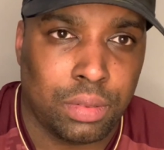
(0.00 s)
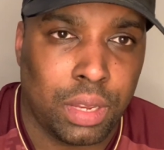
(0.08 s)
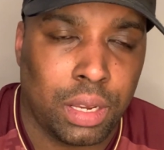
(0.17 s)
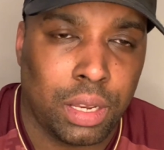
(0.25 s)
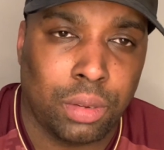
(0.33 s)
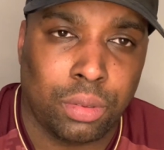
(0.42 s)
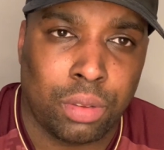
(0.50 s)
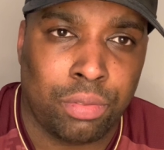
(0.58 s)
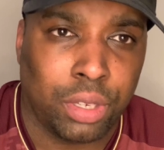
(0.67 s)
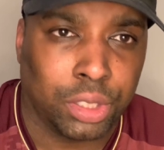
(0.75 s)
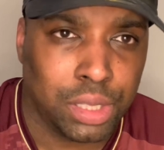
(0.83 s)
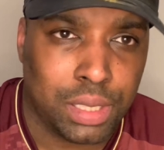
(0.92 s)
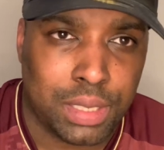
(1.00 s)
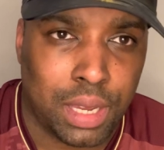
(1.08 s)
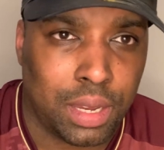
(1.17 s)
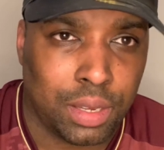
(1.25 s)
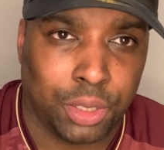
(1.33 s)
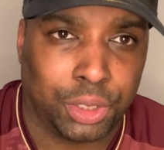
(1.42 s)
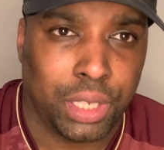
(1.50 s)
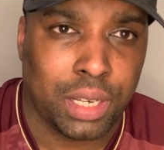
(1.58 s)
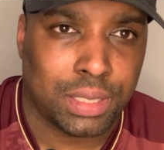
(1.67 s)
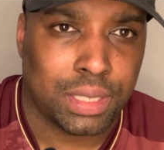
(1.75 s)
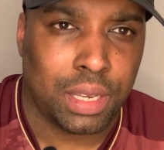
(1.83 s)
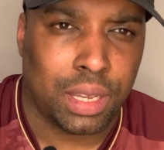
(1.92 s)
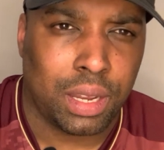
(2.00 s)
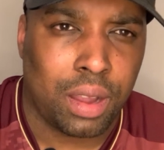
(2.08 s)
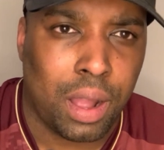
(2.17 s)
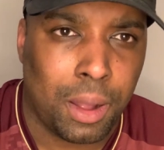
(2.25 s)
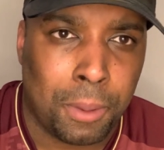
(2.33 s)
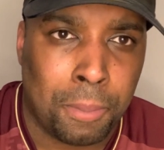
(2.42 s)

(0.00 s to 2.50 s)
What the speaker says: then eventually taking a chance that they got.